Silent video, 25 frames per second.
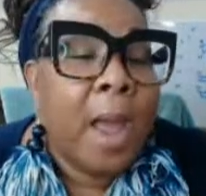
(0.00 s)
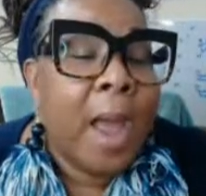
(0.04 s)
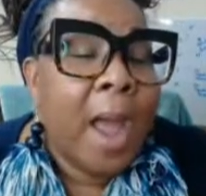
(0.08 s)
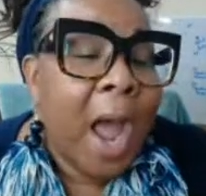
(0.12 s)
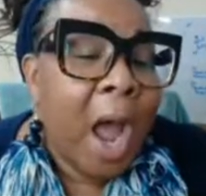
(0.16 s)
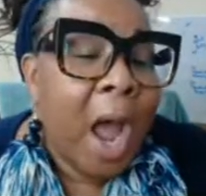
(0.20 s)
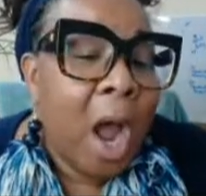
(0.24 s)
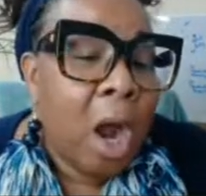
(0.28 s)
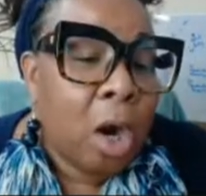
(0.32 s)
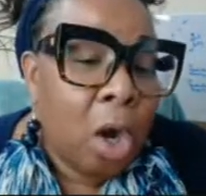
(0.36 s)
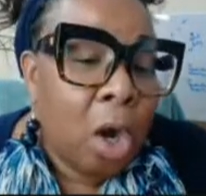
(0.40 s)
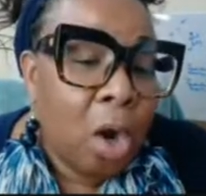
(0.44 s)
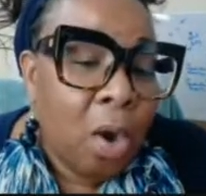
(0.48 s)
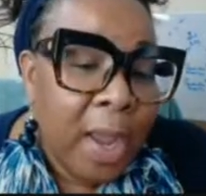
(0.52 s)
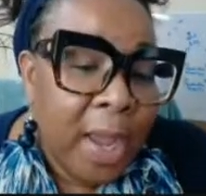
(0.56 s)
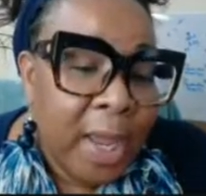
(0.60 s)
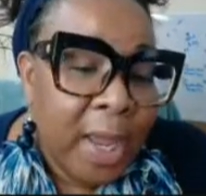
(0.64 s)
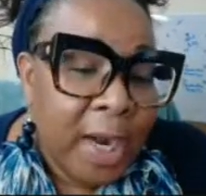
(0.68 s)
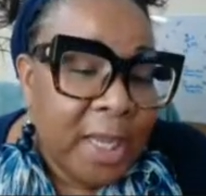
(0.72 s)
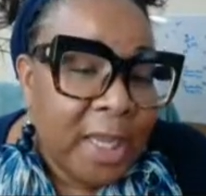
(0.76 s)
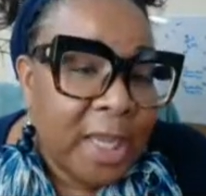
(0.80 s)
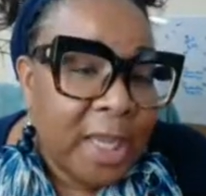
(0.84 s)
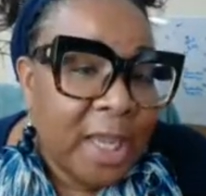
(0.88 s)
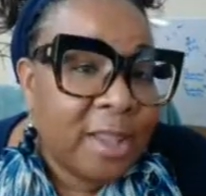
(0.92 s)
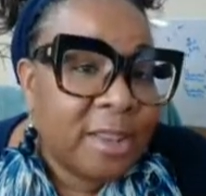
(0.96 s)
I'll go ahead
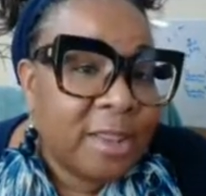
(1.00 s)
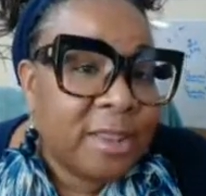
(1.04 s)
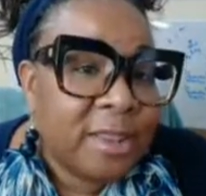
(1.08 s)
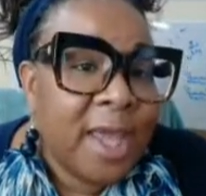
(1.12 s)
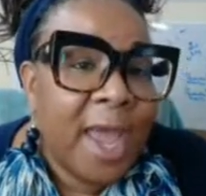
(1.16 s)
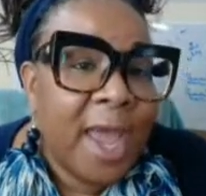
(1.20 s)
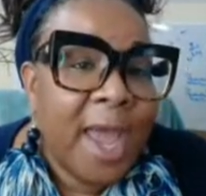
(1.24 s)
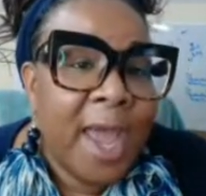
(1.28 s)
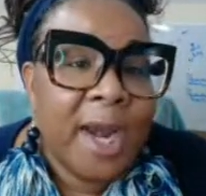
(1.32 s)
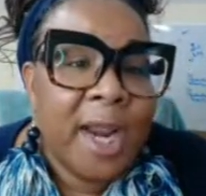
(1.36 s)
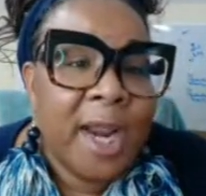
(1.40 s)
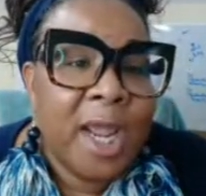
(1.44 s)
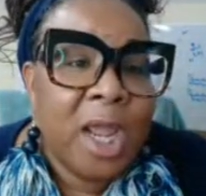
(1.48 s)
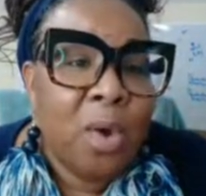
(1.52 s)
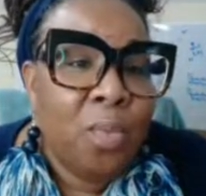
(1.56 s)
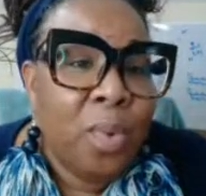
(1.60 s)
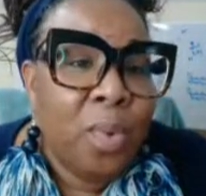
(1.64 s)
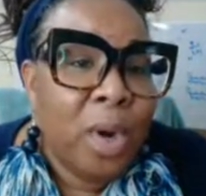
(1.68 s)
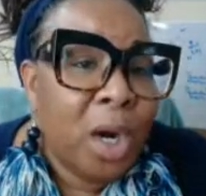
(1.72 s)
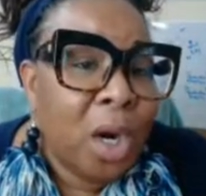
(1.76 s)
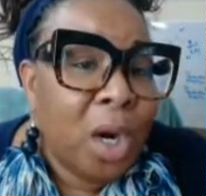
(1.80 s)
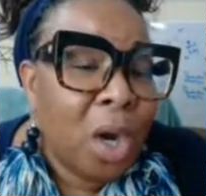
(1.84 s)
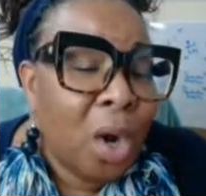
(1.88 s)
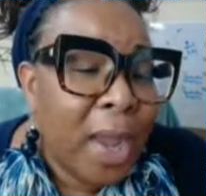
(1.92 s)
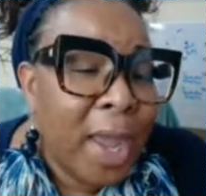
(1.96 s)
and get that, and
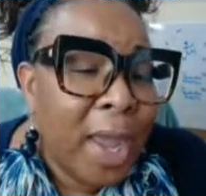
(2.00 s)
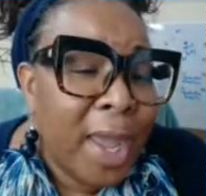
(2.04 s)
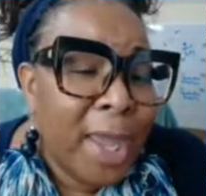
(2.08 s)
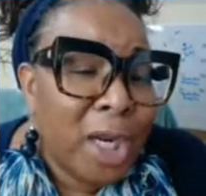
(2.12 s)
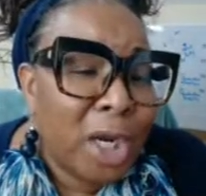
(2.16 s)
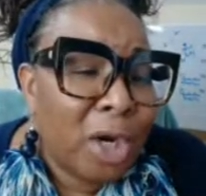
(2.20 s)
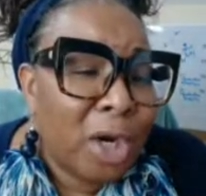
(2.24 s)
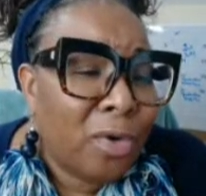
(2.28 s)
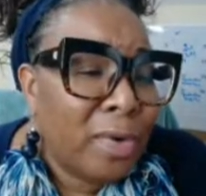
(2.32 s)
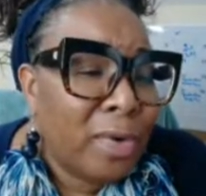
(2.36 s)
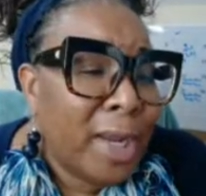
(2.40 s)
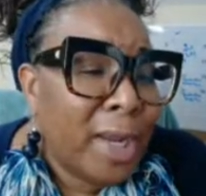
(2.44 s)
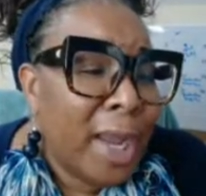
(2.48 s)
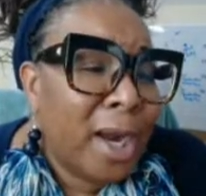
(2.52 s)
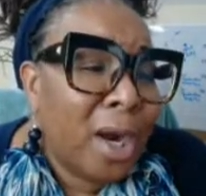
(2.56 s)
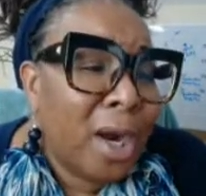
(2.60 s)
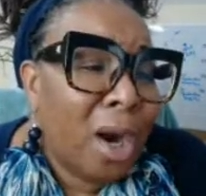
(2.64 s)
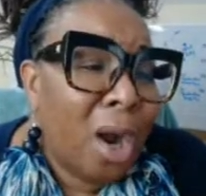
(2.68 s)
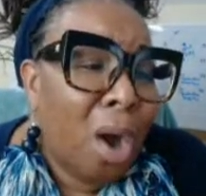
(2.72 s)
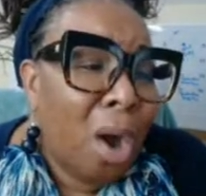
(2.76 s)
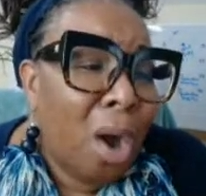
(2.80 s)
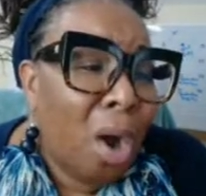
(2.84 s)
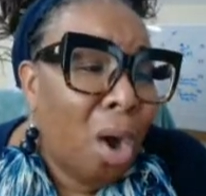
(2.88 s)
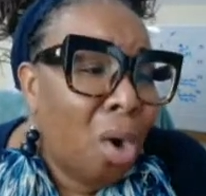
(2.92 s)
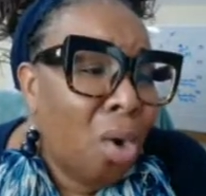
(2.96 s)
we'll go ahead and create a
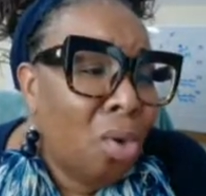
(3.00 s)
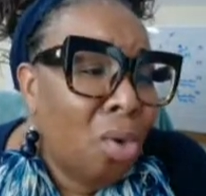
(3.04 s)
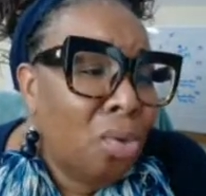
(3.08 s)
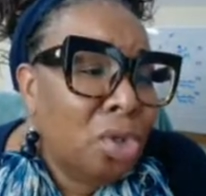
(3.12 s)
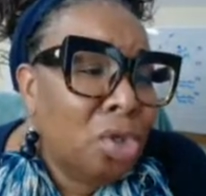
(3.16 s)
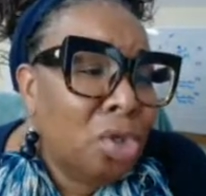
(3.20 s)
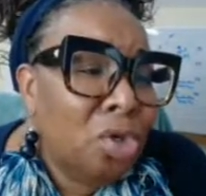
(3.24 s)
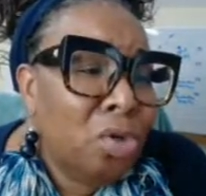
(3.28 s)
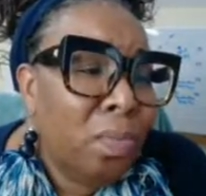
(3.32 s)
whole new